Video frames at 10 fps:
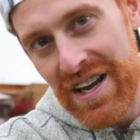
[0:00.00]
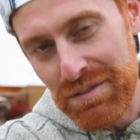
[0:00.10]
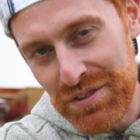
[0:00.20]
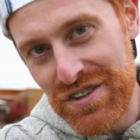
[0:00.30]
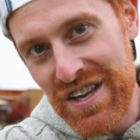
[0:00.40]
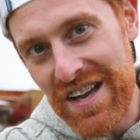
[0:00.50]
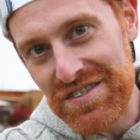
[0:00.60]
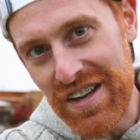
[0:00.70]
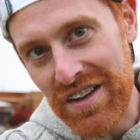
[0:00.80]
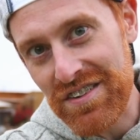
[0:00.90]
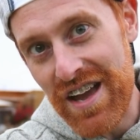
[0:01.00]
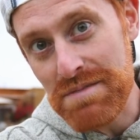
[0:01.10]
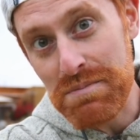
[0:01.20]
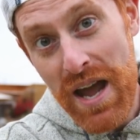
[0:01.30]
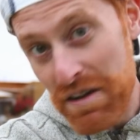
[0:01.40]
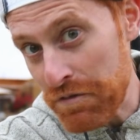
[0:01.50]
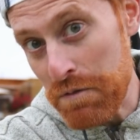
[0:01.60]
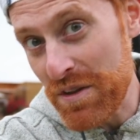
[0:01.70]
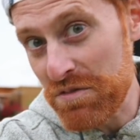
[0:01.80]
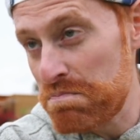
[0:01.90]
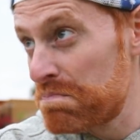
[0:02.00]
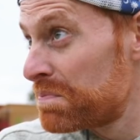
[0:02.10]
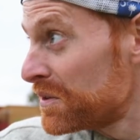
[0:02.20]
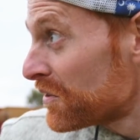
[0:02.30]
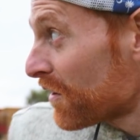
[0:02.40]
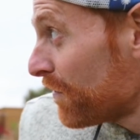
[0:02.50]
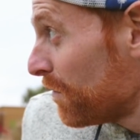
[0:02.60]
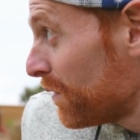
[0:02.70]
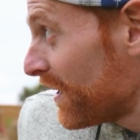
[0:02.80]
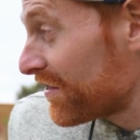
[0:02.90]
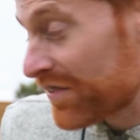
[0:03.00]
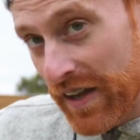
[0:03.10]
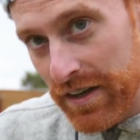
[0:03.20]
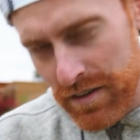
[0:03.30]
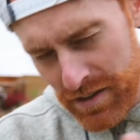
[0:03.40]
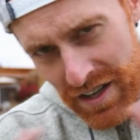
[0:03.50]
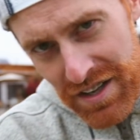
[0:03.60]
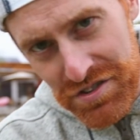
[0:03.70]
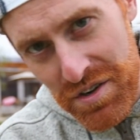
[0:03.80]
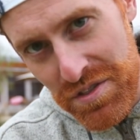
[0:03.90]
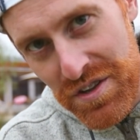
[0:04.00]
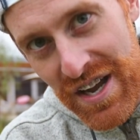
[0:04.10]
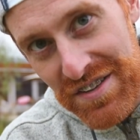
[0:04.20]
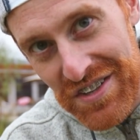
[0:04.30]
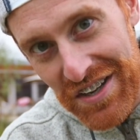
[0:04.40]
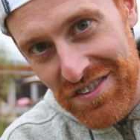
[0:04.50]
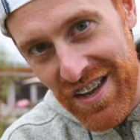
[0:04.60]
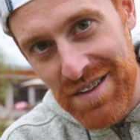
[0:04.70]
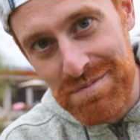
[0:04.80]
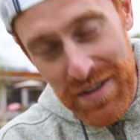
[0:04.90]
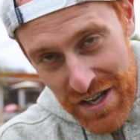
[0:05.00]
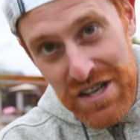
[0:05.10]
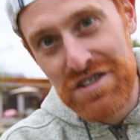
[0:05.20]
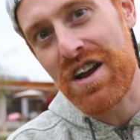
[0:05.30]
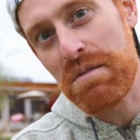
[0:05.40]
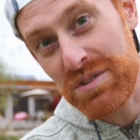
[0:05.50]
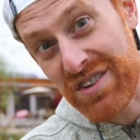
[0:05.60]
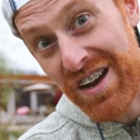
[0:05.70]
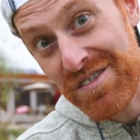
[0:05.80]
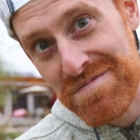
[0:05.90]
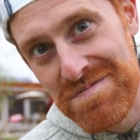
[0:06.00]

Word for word: And we'll see you guys next time. And from this beautiful place that I'll share with you guys next time, ciao, Pisco.